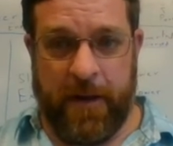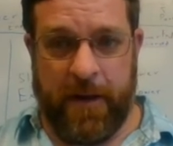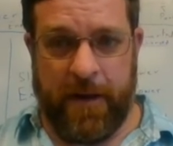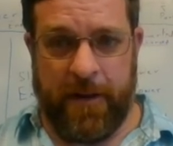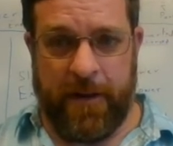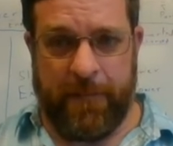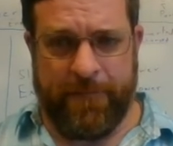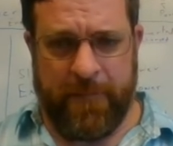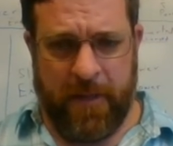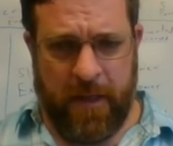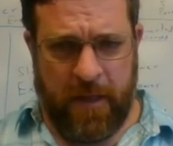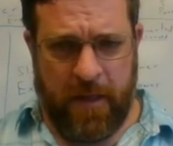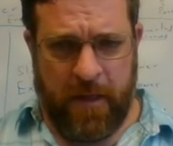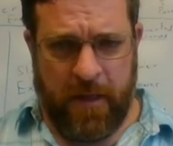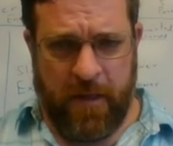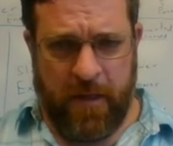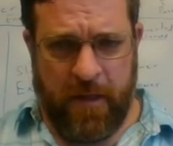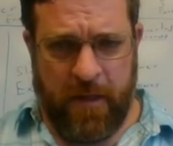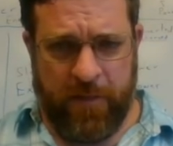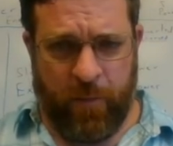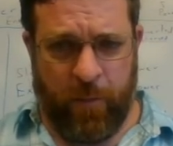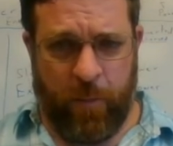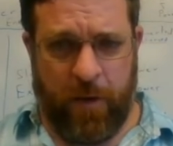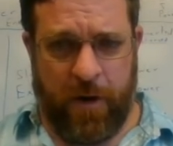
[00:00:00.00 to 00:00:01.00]
Um,
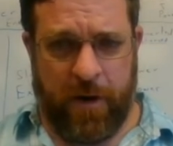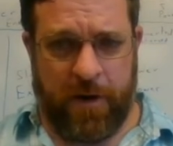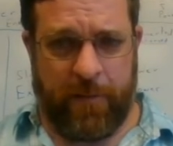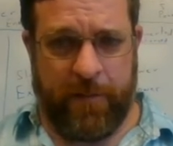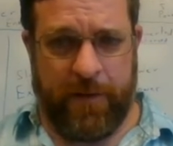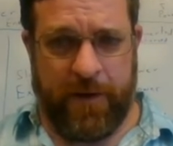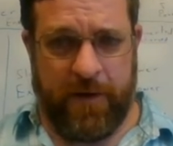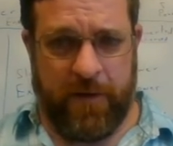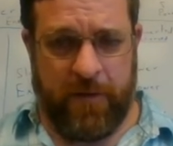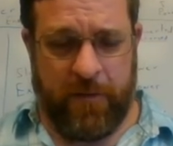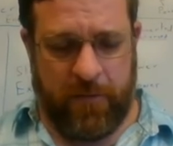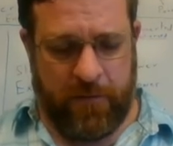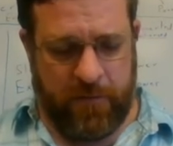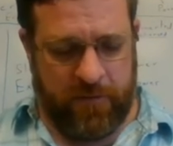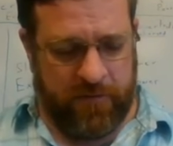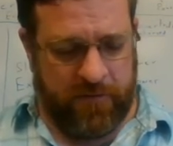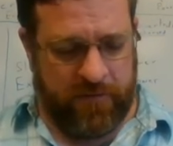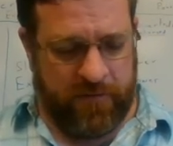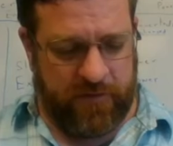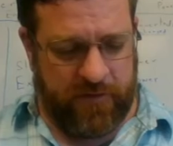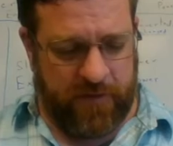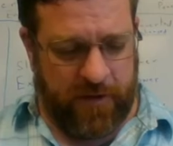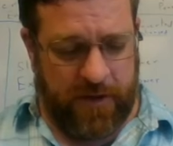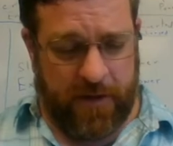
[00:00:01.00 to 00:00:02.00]
the water we
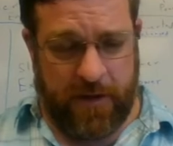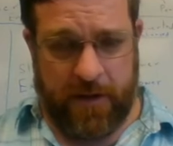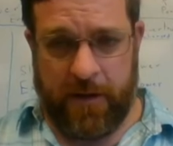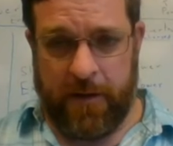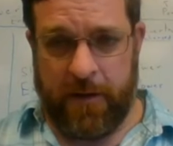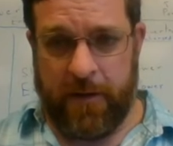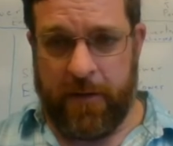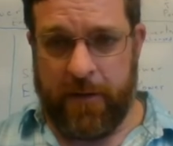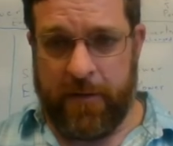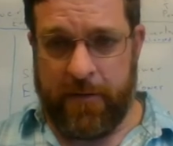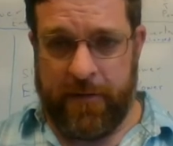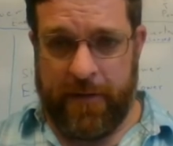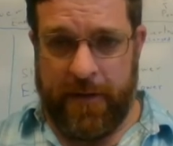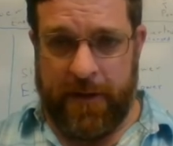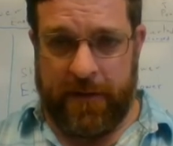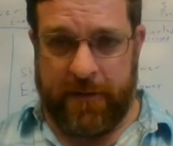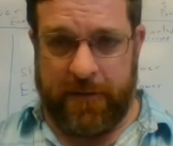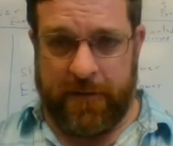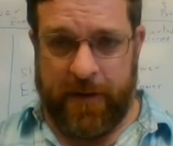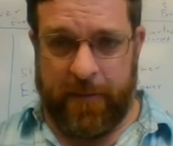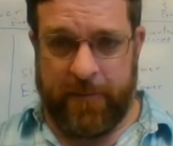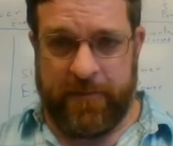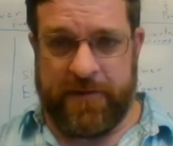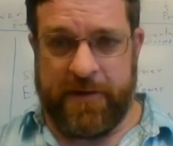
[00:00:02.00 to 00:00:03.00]
use uh,
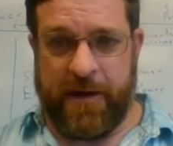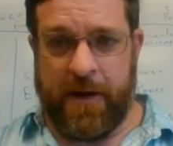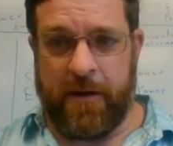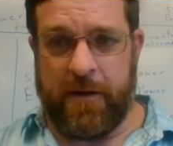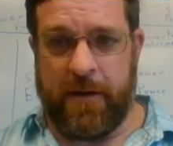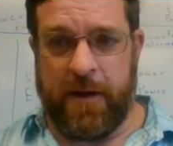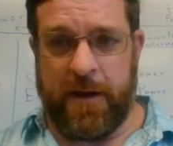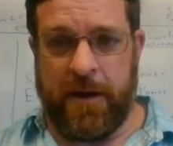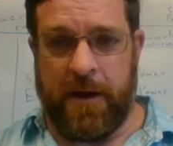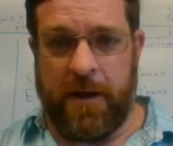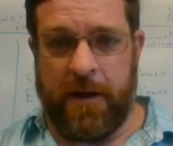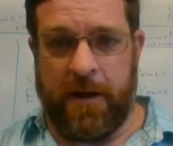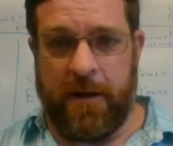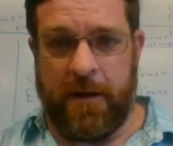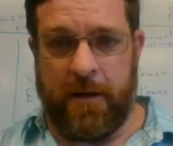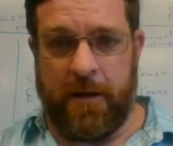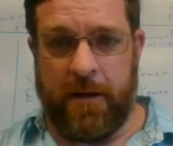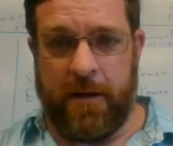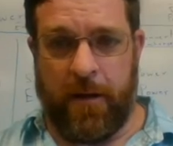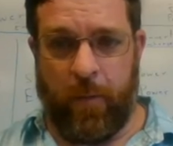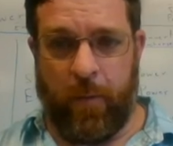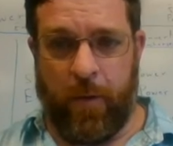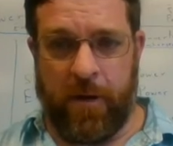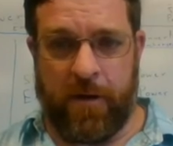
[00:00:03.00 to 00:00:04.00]
that comes down a, uh,
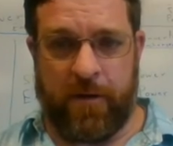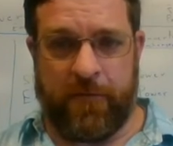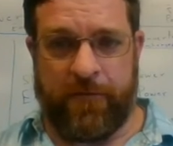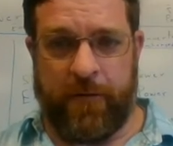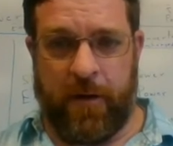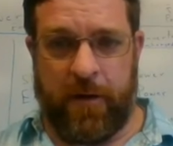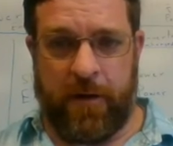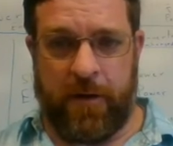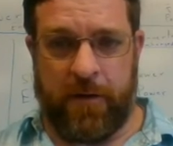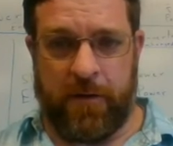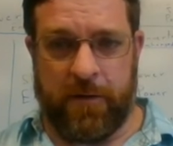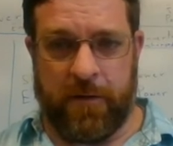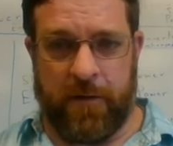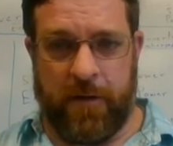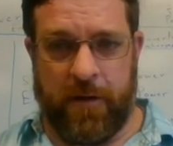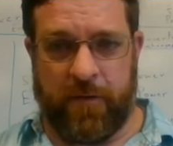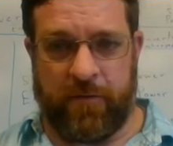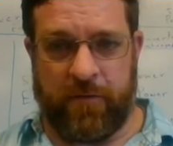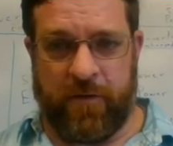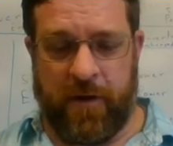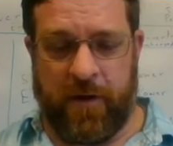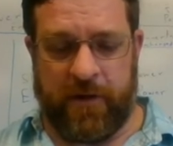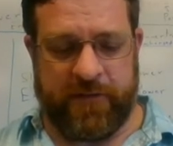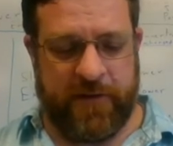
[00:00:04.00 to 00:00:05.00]
a, waterfall or
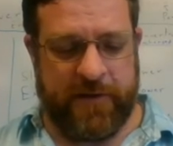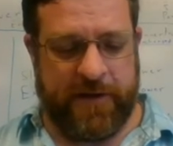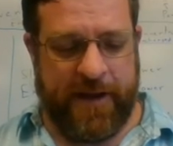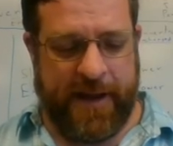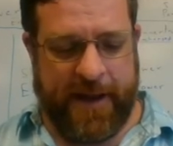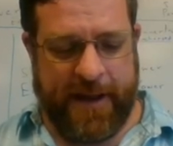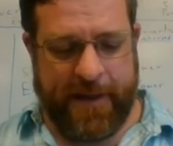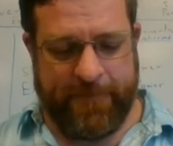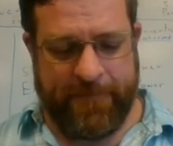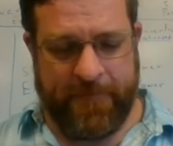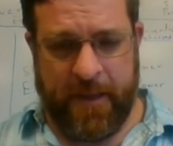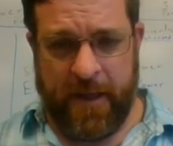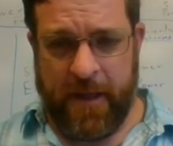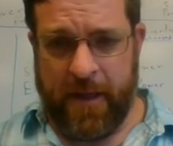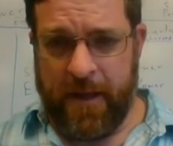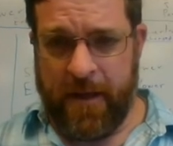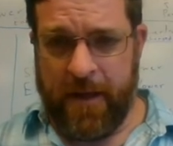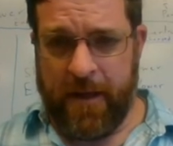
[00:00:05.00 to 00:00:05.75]
across a dam,